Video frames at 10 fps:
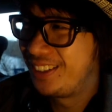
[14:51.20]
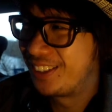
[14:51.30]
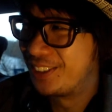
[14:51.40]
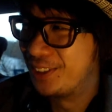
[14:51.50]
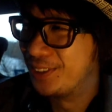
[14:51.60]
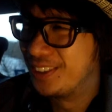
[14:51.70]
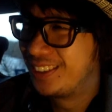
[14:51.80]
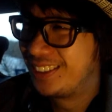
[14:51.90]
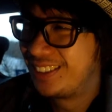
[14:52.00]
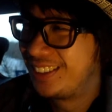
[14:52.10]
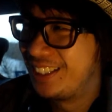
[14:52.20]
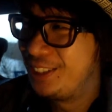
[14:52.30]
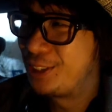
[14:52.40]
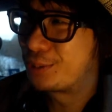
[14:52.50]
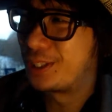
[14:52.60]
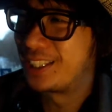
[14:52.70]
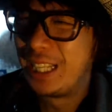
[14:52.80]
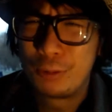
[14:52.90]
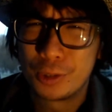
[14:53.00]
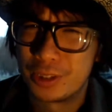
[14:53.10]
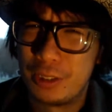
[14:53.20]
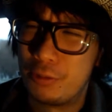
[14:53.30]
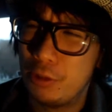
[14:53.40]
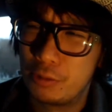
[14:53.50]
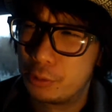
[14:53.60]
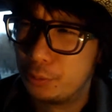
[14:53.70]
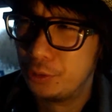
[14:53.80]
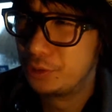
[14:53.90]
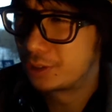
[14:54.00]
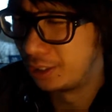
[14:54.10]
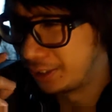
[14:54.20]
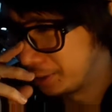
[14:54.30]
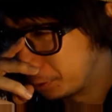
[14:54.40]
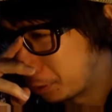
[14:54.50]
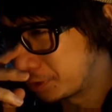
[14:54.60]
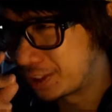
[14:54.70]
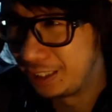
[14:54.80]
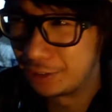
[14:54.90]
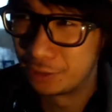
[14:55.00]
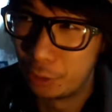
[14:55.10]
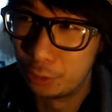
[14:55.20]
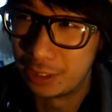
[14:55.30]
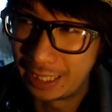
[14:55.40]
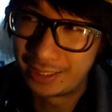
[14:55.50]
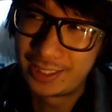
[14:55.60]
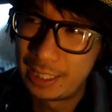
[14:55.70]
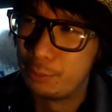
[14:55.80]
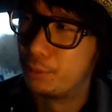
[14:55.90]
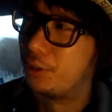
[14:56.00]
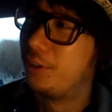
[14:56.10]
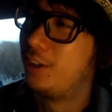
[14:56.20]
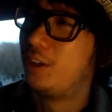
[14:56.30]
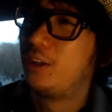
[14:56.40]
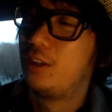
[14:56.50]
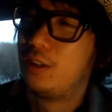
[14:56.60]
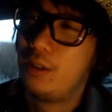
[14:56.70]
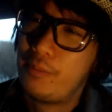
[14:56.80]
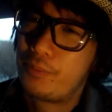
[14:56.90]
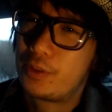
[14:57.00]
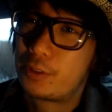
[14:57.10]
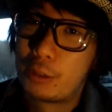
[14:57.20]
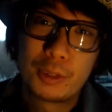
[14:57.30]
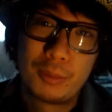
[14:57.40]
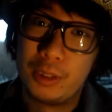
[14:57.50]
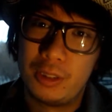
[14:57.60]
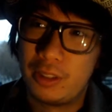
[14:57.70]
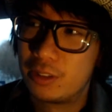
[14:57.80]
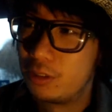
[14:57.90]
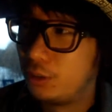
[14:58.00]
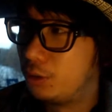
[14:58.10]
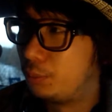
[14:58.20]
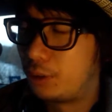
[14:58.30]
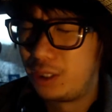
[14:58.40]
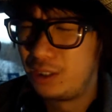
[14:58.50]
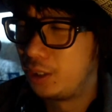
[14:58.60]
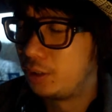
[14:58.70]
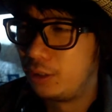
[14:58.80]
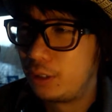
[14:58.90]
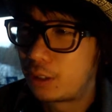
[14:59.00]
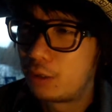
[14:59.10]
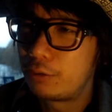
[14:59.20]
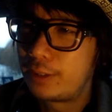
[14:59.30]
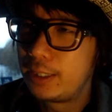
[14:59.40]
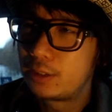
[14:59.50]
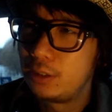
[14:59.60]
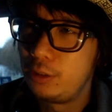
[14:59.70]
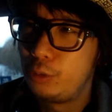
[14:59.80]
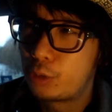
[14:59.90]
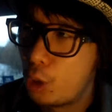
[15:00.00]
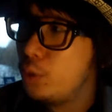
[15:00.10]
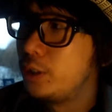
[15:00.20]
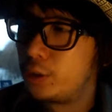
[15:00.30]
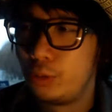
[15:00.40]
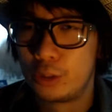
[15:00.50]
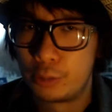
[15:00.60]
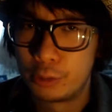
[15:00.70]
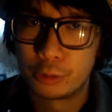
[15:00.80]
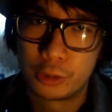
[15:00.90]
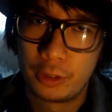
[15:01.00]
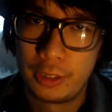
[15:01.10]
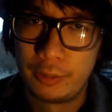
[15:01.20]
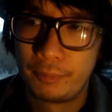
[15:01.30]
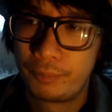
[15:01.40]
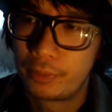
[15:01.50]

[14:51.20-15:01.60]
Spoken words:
I don't know, that you just want to kill yourself over almost. Like, obviously it doesn't go to that extent, but Sometimes it does, you know, but like, yeah, the kind of things that you go into a spiritual journey